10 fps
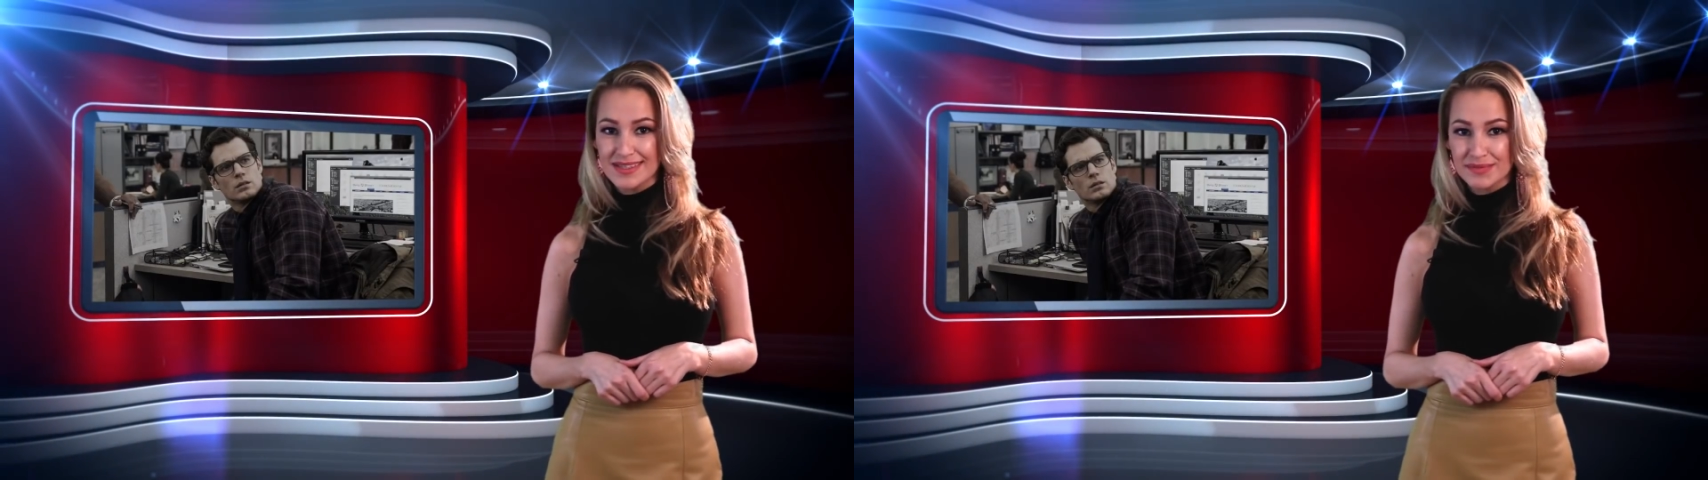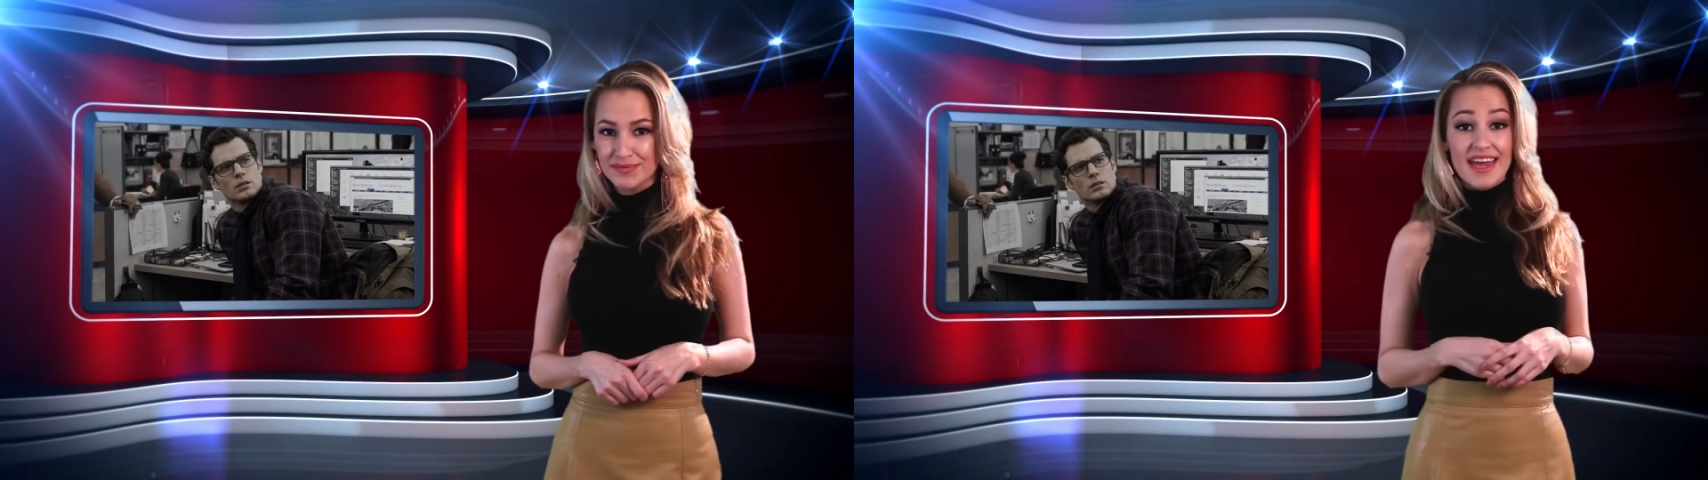
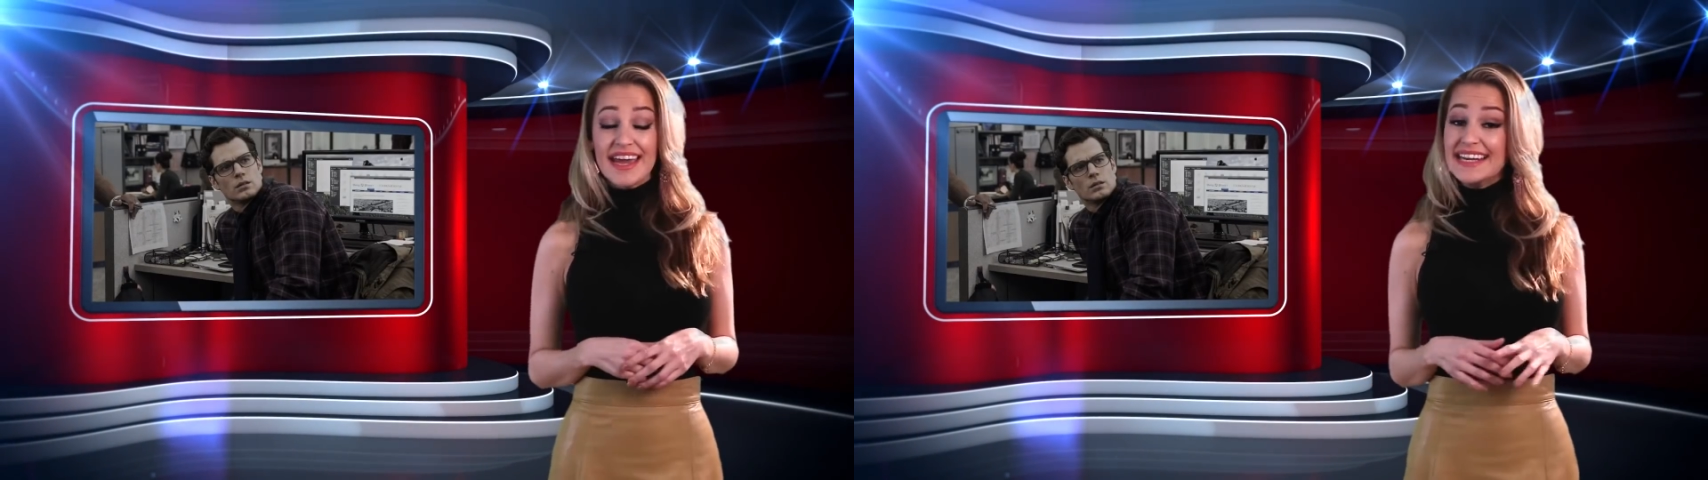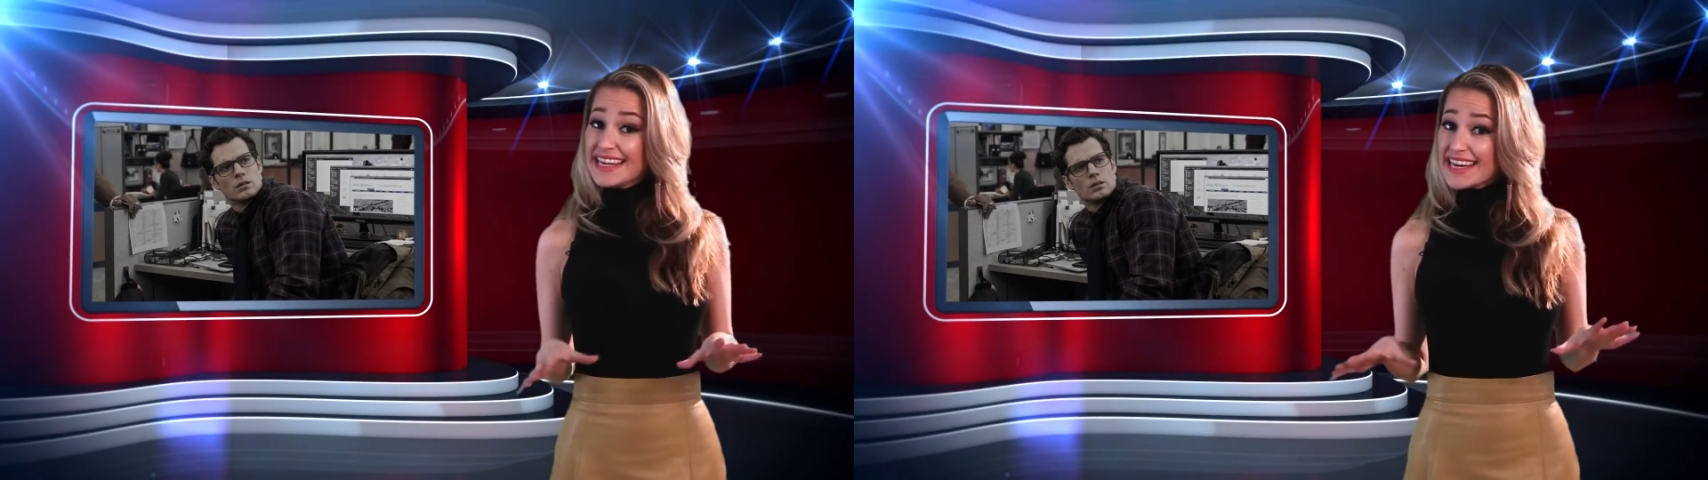
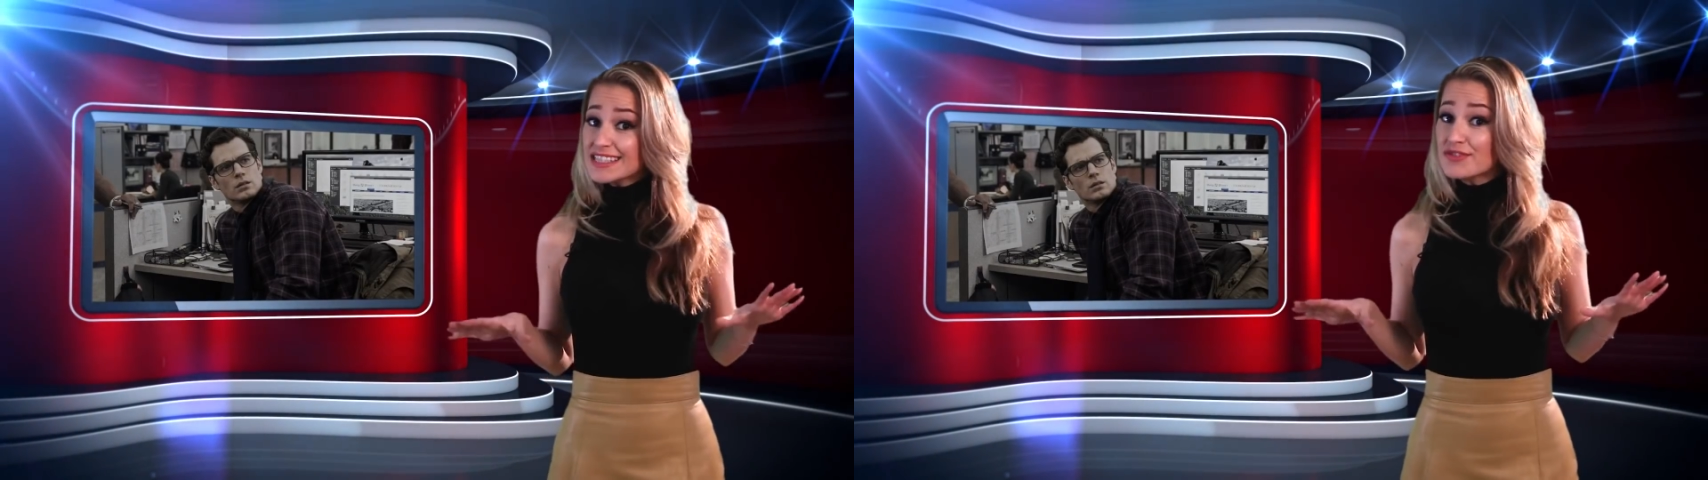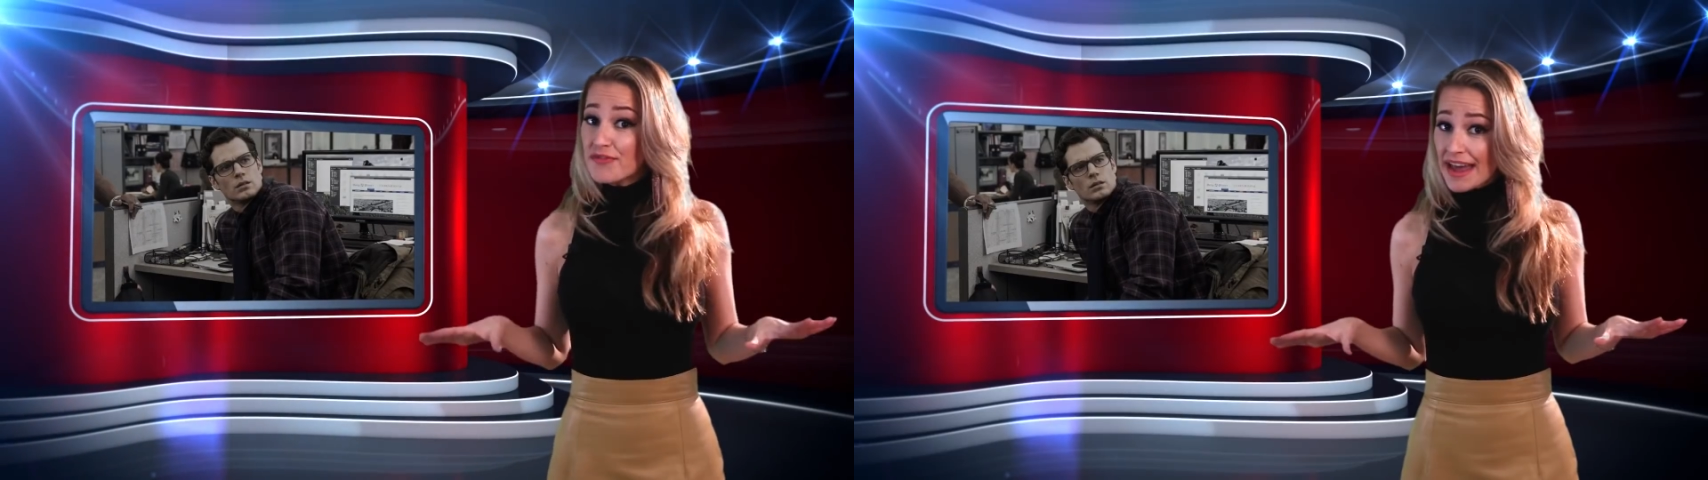And he
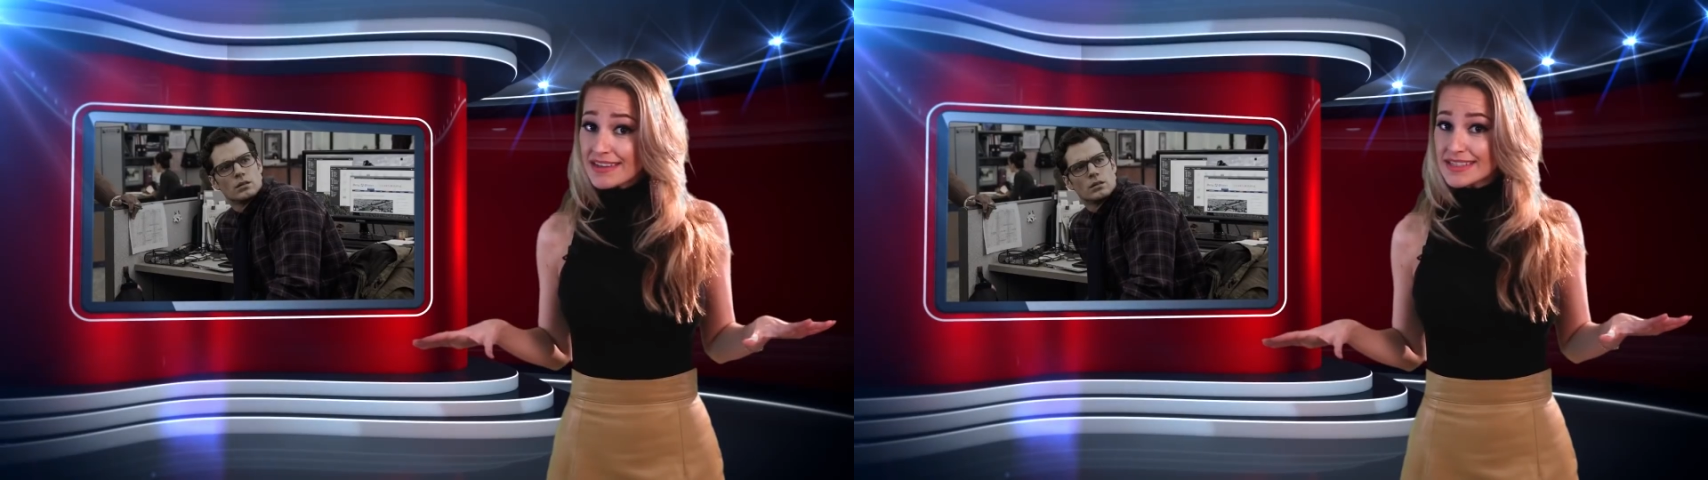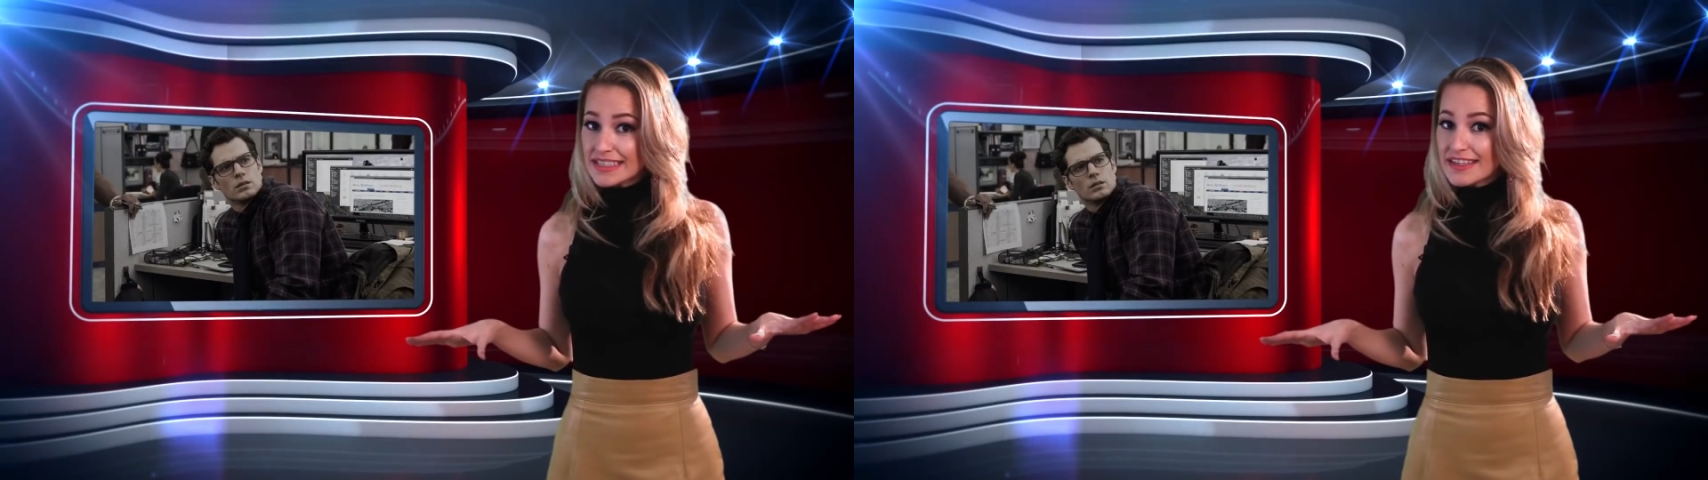gets
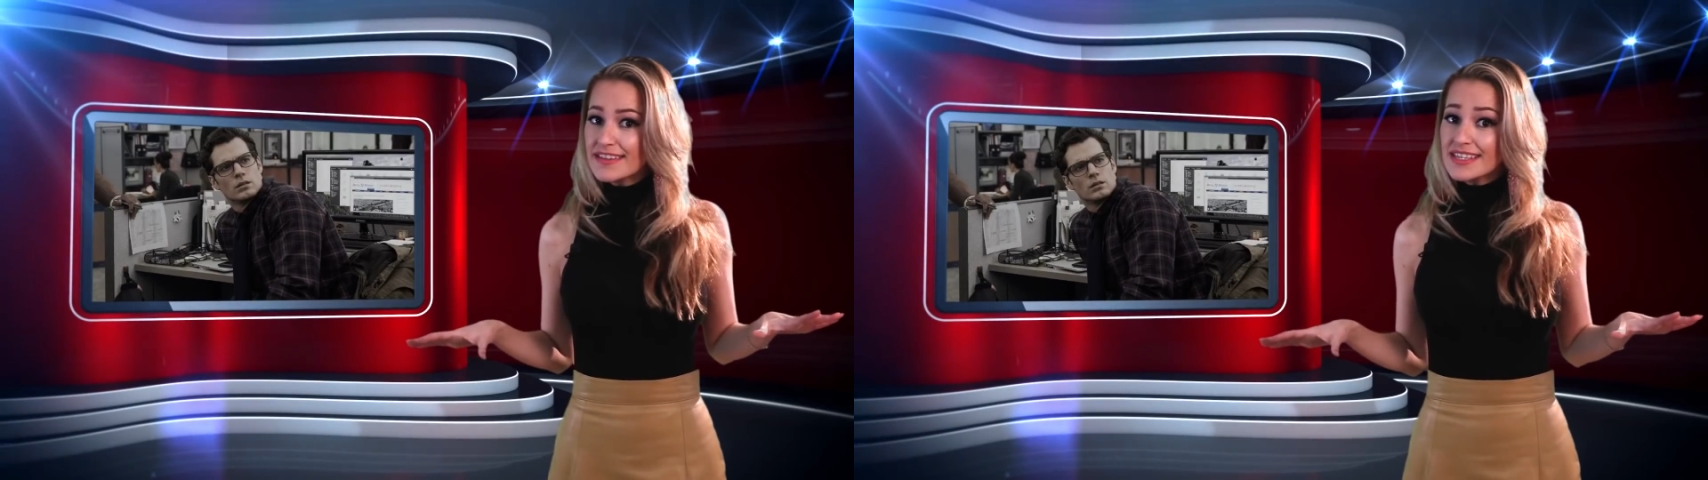fancy.